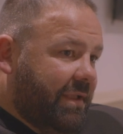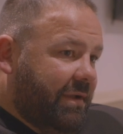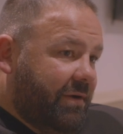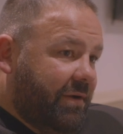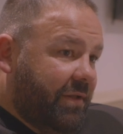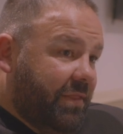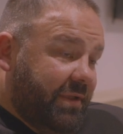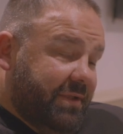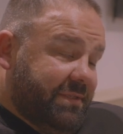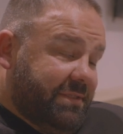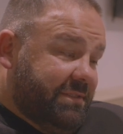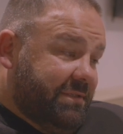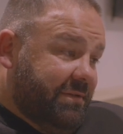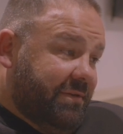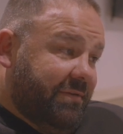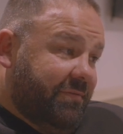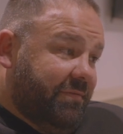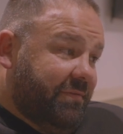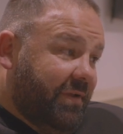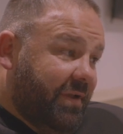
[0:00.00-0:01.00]
I think it's
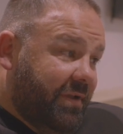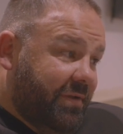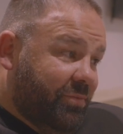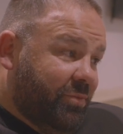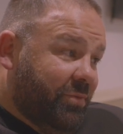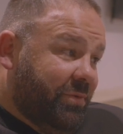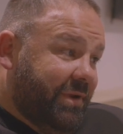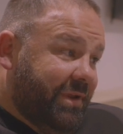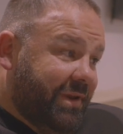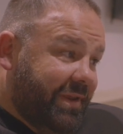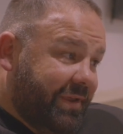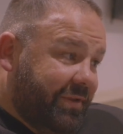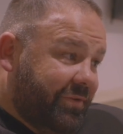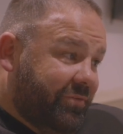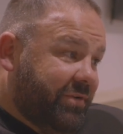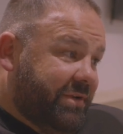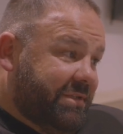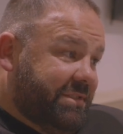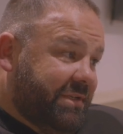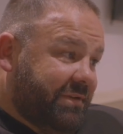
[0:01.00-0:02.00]
still a really
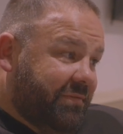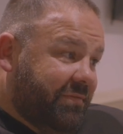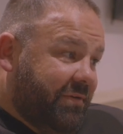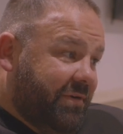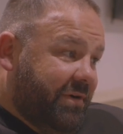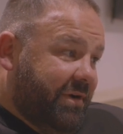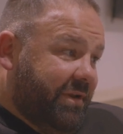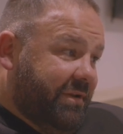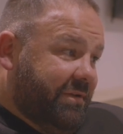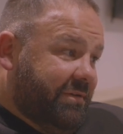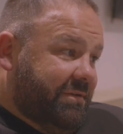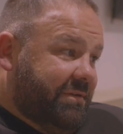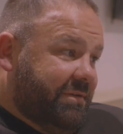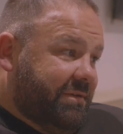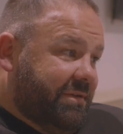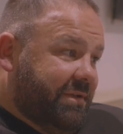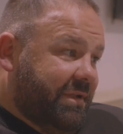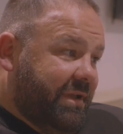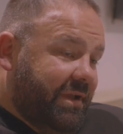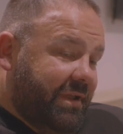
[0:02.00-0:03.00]
interesting fight.
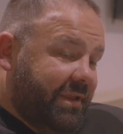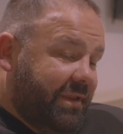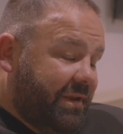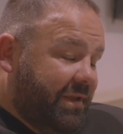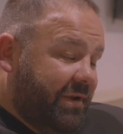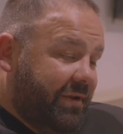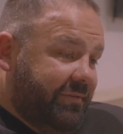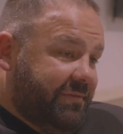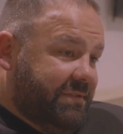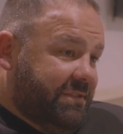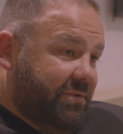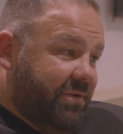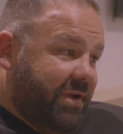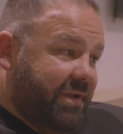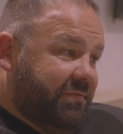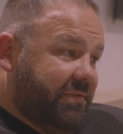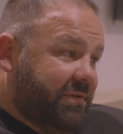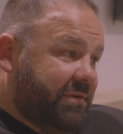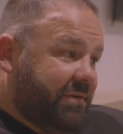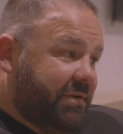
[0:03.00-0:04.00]
You know, if
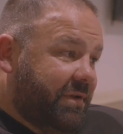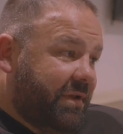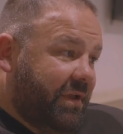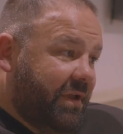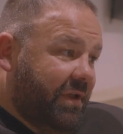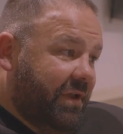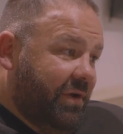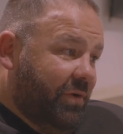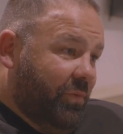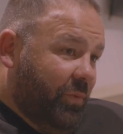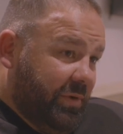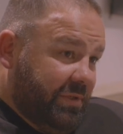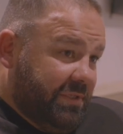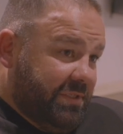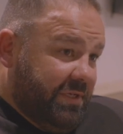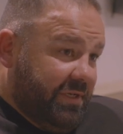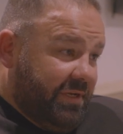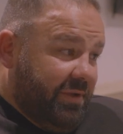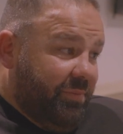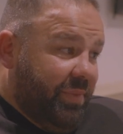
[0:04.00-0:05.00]
Zerafa
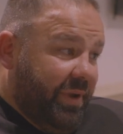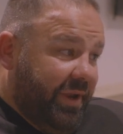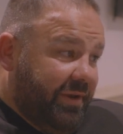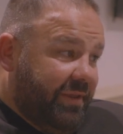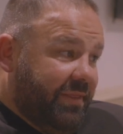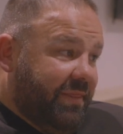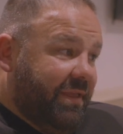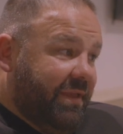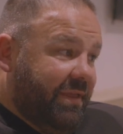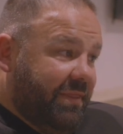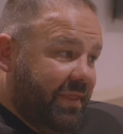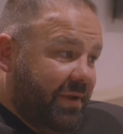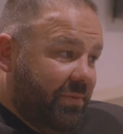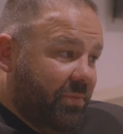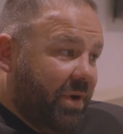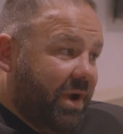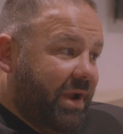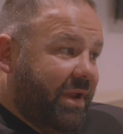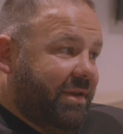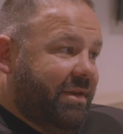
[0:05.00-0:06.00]
wants to compete at
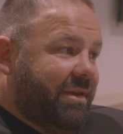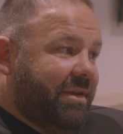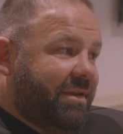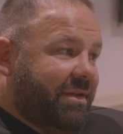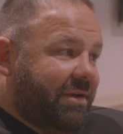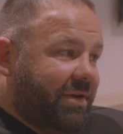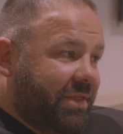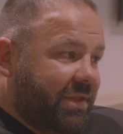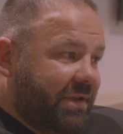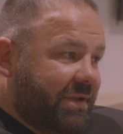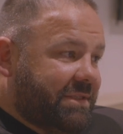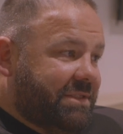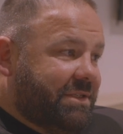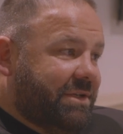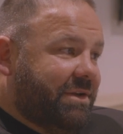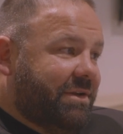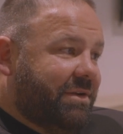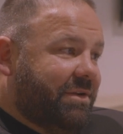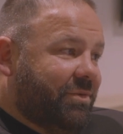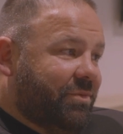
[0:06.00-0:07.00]
that weight, I think it's
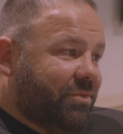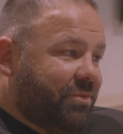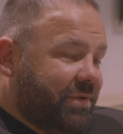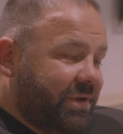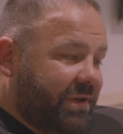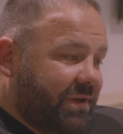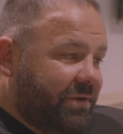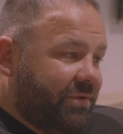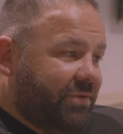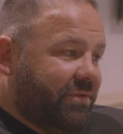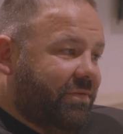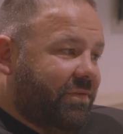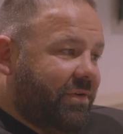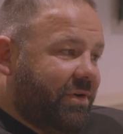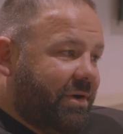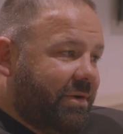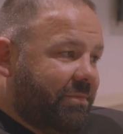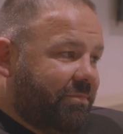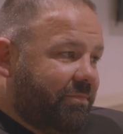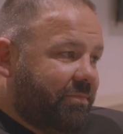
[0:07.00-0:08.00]
a really good
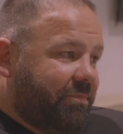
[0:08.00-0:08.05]
fight.